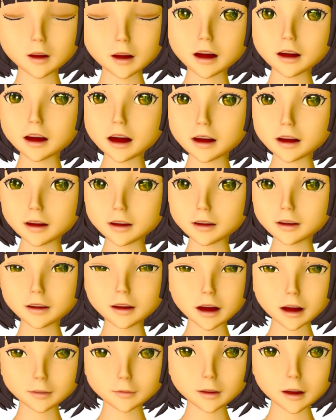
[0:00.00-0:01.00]
Now that
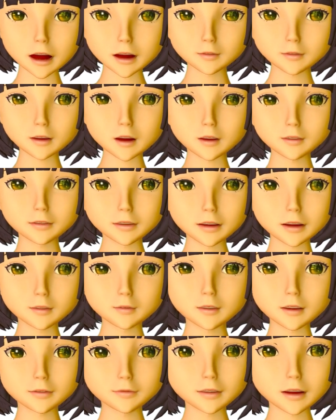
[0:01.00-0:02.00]
is something of an
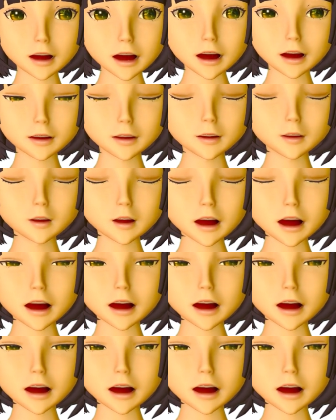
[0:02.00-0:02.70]
oversimplification.